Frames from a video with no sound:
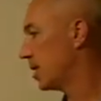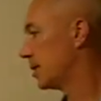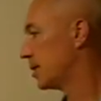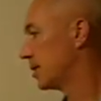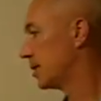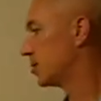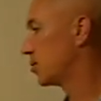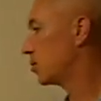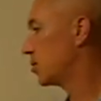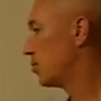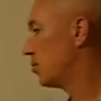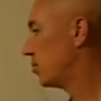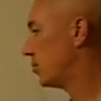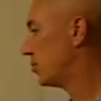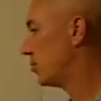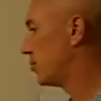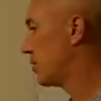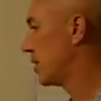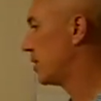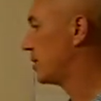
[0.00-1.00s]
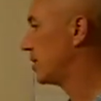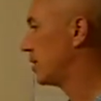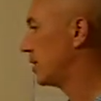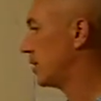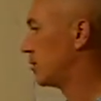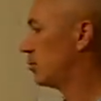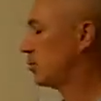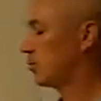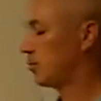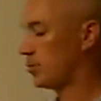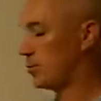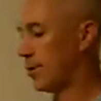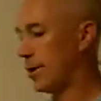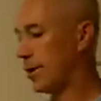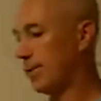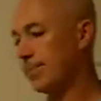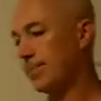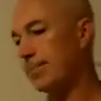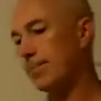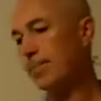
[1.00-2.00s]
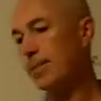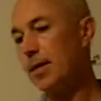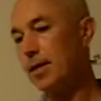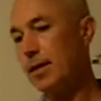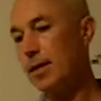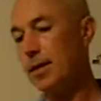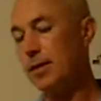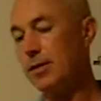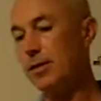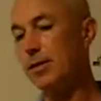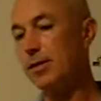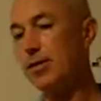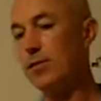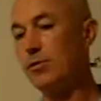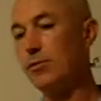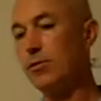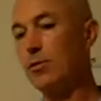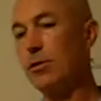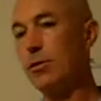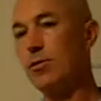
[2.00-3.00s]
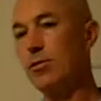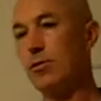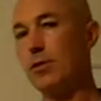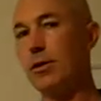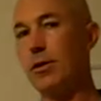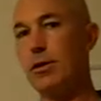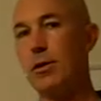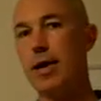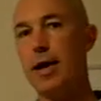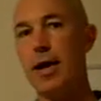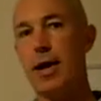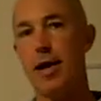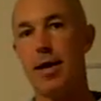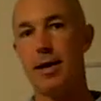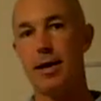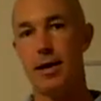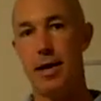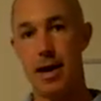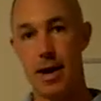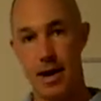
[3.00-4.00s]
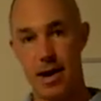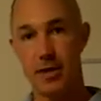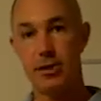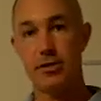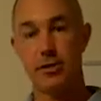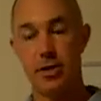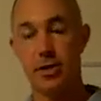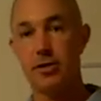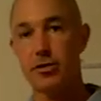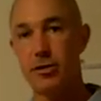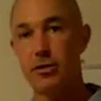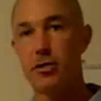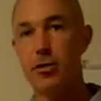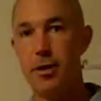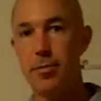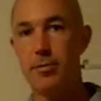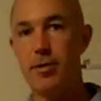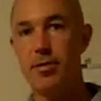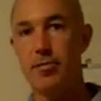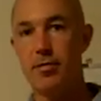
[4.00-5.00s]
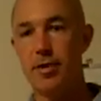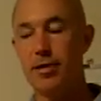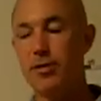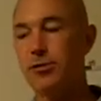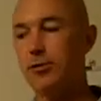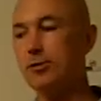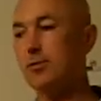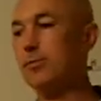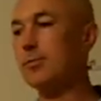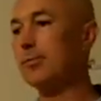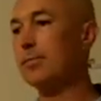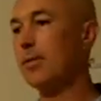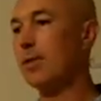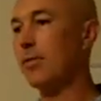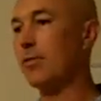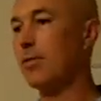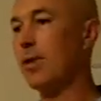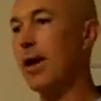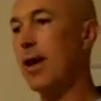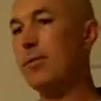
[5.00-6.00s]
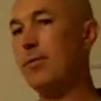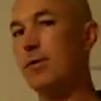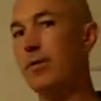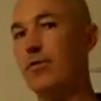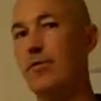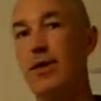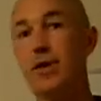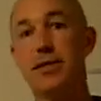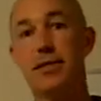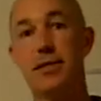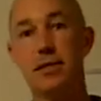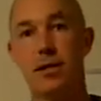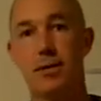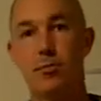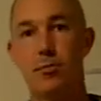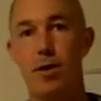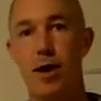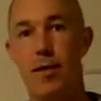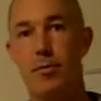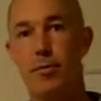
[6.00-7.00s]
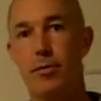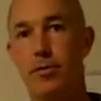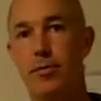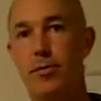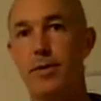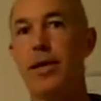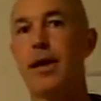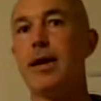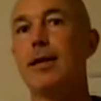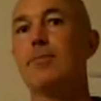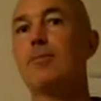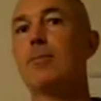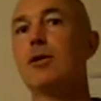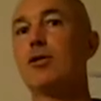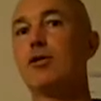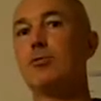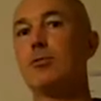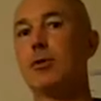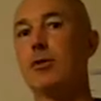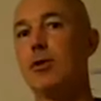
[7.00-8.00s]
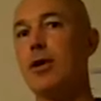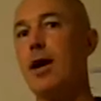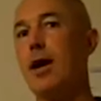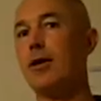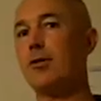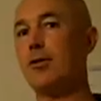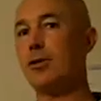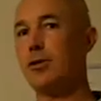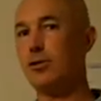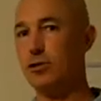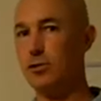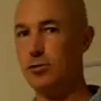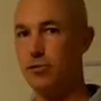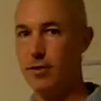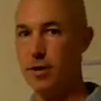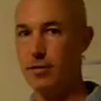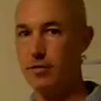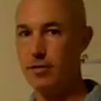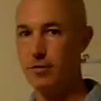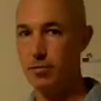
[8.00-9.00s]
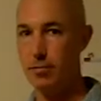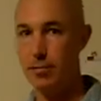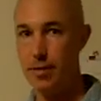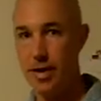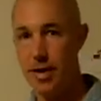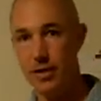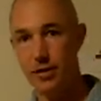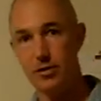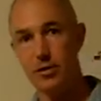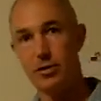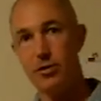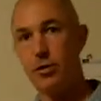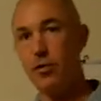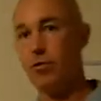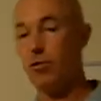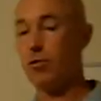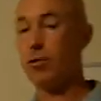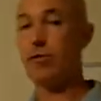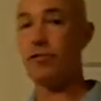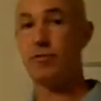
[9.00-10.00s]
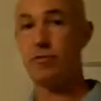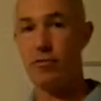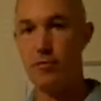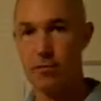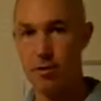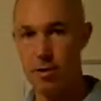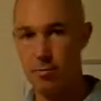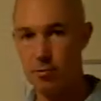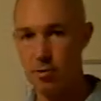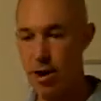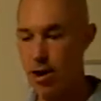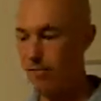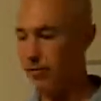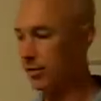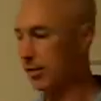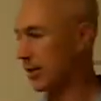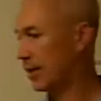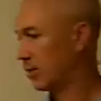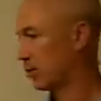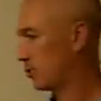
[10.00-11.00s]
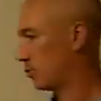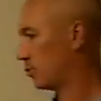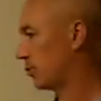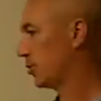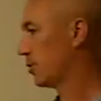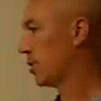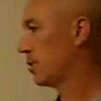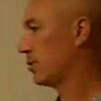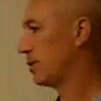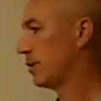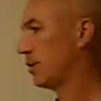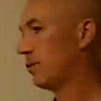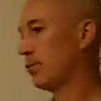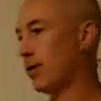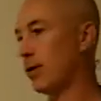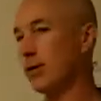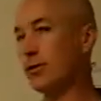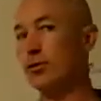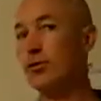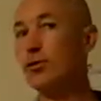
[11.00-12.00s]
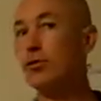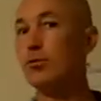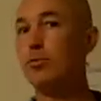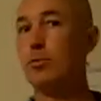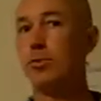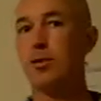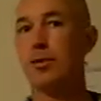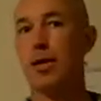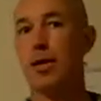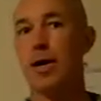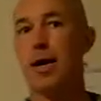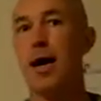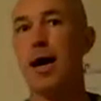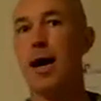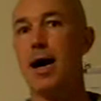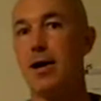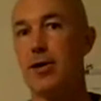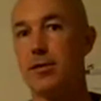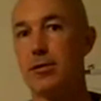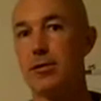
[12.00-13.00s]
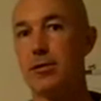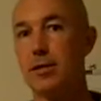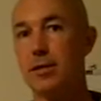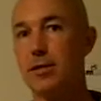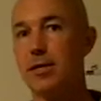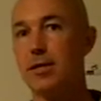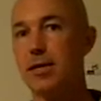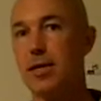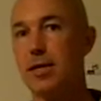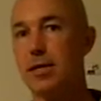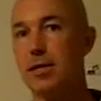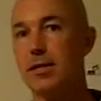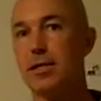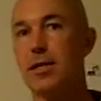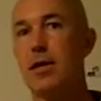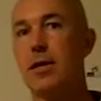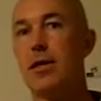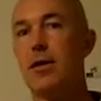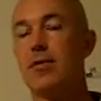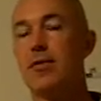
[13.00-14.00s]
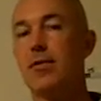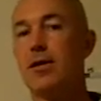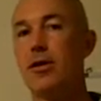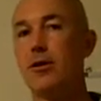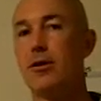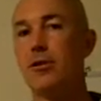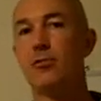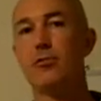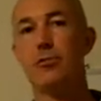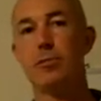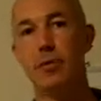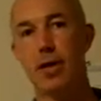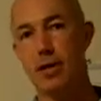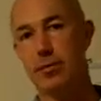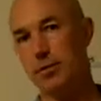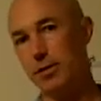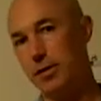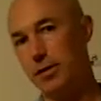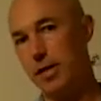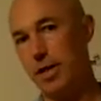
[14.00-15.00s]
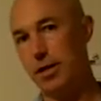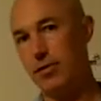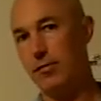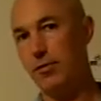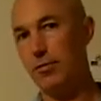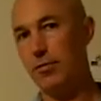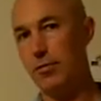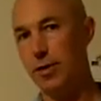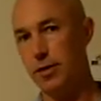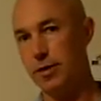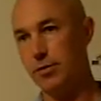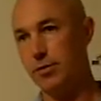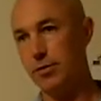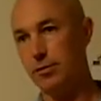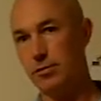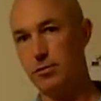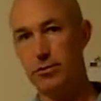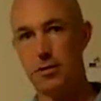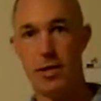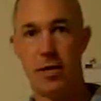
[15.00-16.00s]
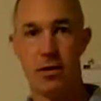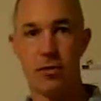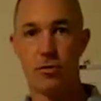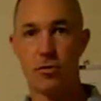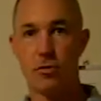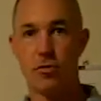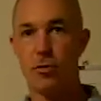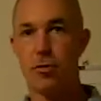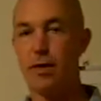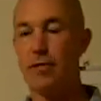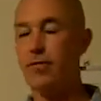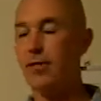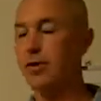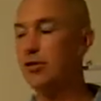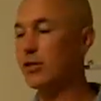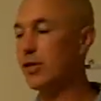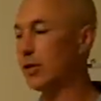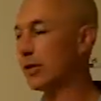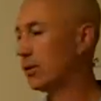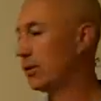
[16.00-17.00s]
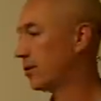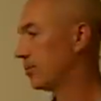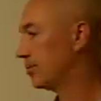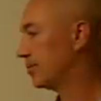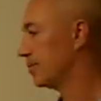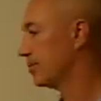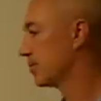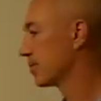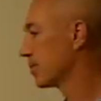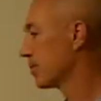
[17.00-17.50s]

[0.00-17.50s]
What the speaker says: Let's go right to interest rate. This is one where, as you know, I'm an investor. When I'm investing in a property, we get a much, much higher interest rate from the banks or even from our private lenders. We're generally around 2% higher these days than you would be able to get if you went to get a normal FHA loan.